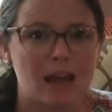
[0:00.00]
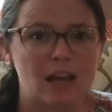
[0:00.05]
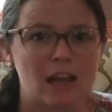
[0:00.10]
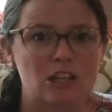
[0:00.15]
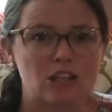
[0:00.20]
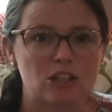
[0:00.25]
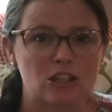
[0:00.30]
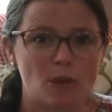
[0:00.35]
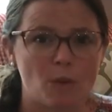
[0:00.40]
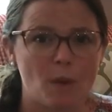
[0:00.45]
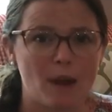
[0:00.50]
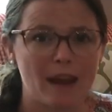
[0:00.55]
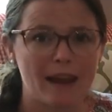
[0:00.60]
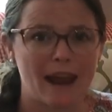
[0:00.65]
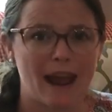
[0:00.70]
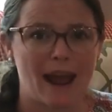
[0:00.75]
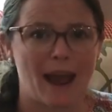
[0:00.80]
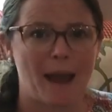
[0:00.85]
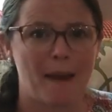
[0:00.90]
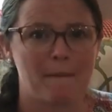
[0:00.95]
So what
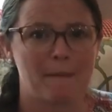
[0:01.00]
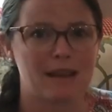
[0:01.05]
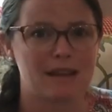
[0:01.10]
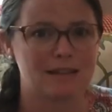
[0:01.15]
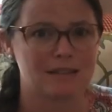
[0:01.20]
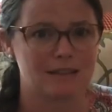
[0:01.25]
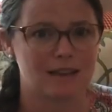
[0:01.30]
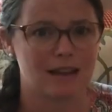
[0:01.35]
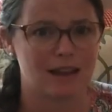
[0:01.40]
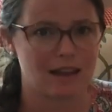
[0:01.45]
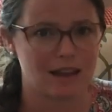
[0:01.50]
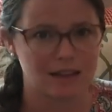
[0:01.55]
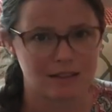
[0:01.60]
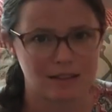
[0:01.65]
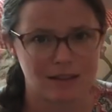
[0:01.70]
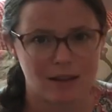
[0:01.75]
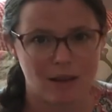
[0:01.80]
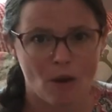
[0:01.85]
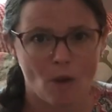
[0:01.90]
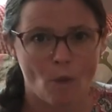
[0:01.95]
happens
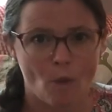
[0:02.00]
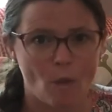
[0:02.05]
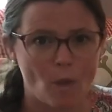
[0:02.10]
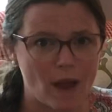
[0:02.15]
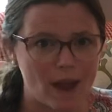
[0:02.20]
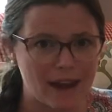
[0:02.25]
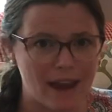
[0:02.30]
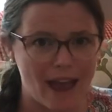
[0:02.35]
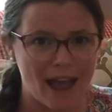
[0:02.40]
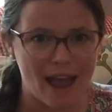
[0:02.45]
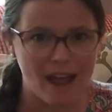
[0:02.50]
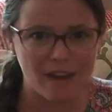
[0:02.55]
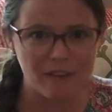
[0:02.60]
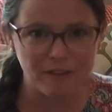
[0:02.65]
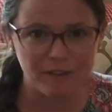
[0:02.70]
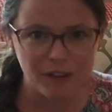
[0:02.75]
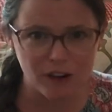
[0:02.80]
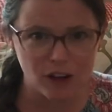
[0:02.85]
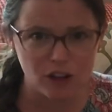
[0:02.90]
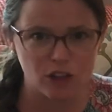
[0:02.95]
is,
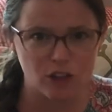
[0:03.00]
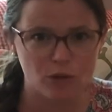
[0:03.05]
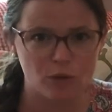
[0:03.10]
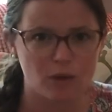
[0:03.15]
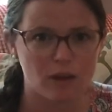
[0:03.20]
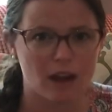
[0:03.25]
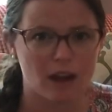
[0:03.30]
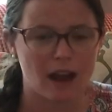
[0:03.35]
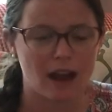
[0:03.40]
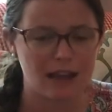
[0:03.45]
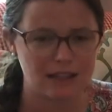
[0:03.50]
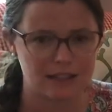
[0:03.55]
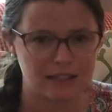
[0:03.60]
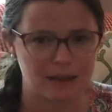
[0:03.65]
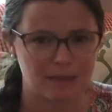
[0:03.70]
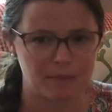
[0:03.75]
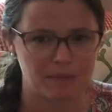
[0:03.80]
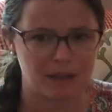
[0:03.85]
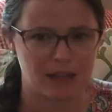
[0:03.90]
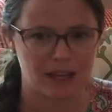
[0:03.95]
whenever you cut
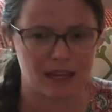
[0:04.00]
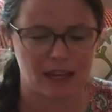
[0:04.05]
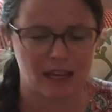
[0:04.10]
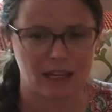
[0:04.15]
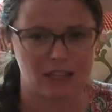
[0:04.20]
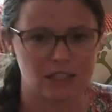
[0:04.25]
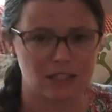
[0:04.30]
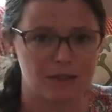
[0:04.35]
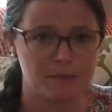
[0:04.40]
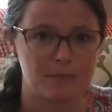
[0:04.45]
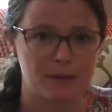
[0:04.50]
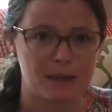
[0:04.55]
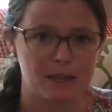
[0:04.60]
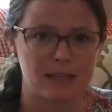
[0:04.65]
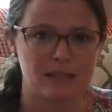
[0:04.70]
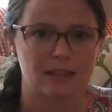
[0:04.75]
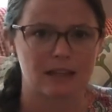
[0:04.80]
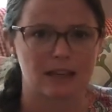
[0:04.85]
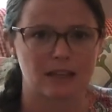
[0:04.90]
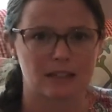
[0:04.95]
something into
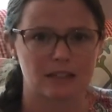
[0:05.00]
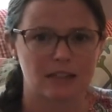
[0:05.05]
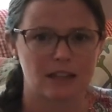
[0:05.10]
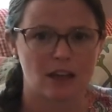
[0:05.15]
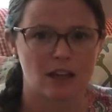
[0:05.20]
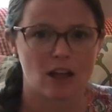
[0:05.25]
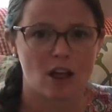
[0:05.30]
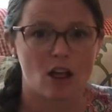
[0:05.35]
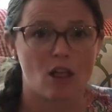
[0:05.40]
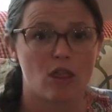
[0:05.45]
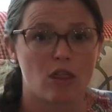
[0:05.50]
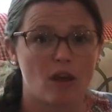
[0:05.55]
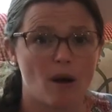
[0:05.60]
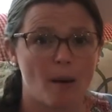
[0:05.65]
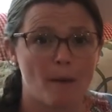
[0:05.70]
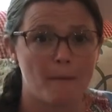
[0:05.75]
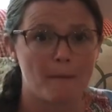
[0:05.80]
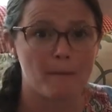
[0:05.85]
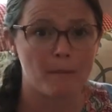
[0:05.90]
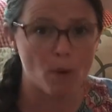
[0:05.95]
pieces,
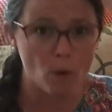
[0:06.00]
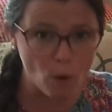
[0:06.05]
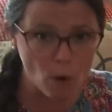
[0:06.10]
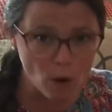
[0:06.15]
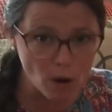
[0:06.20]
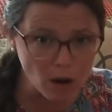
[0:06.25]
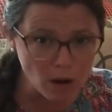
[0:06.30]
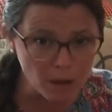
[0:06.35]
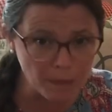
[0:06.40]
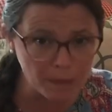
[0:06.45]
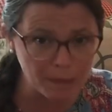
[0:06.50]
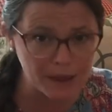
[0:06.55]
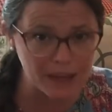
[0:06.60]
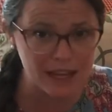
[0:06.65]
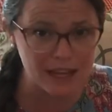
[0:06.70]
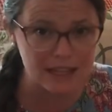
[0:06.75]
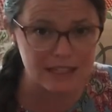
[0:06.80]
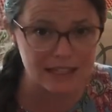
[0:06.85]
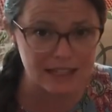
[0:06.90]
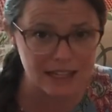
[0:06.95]
the more
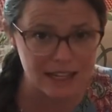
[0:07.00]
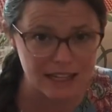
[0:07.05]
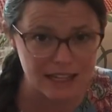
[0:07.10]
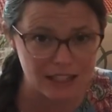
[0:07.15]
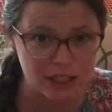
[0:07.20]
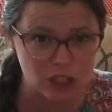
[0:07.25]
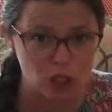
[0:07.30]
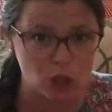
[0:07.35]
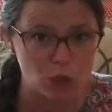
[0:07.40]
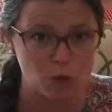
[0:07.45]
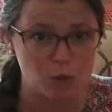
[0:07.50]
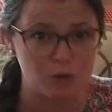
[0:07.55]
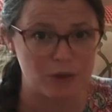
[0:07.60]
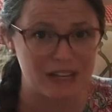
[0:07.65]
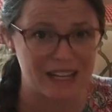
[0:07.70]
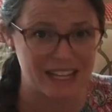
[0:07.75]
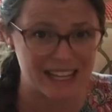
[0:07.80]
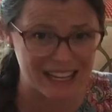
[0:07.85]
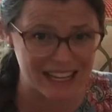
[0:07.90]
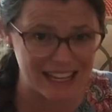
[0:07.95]
pieces you
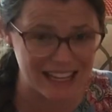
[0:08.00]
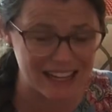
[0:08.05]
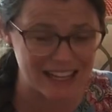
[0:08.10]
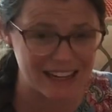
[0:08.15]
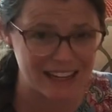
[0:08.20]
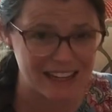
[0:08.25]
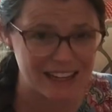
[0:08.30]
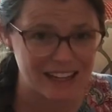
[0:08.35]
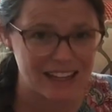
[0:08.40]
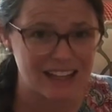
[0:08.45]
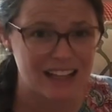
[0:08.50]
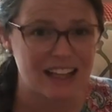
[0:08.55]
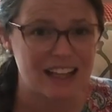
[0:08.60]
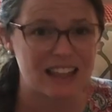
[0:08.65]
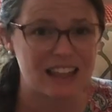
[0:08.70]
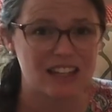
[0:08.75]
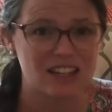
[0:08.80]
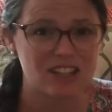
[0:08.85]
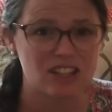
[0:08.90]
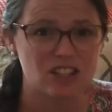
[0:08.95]
need,
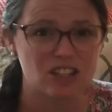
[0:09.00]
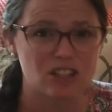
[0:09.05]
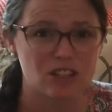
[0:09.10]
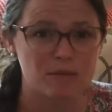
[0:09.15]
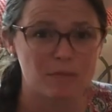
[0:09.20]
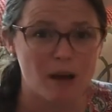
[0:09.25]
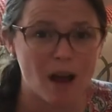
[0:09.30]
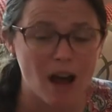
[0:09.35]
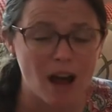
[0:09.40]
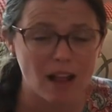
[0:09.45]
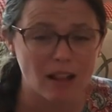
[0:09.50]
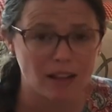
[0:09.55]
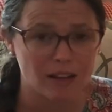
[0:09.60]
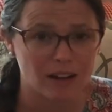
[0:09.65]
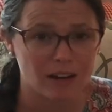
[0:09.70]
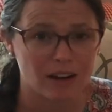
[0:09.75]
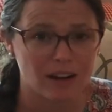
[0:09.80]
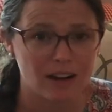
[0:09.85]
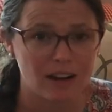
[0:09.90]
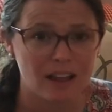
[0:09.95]
the
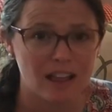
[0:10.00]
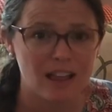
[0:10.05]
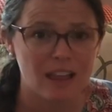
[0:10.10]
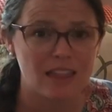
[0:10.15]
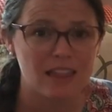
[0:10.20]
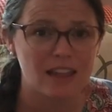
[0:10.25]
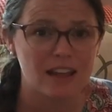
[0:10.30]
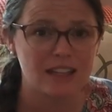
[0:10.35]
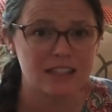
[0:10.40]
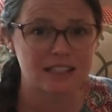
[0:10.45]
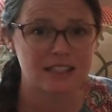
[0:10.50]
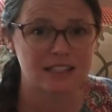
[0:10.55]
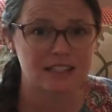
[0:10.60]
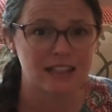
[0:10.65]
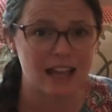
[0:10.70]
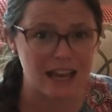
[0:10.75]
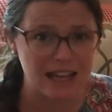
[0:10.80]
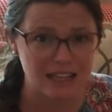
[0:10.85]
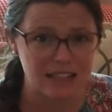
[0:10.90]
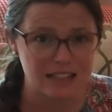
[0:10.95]
smaller the
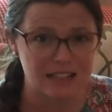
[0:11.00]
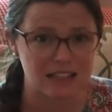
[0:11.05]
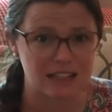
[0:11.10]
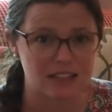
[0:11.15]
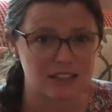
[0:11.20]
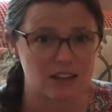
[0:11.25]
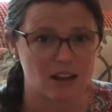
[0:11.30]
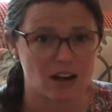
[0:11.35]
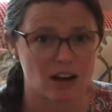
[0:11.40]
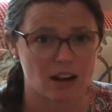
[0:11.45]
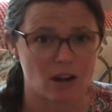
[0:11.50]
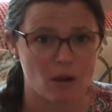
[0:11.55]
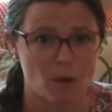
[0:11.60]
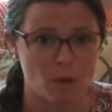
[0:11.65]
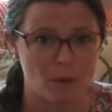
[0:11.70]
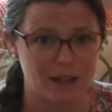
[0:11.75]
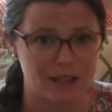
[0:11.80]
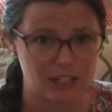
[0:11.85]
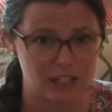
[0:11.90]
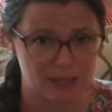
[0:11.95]
slices are
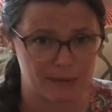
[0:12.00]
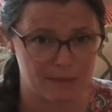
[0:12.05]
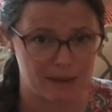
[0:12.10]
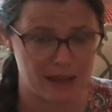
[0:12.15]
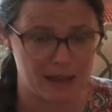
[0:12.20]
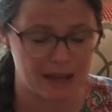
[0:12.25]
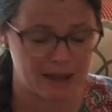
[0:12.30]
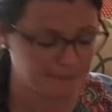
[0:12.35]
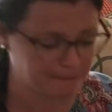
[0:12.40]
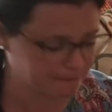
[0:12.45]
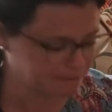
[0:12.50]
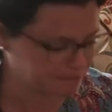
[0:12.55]
going to be.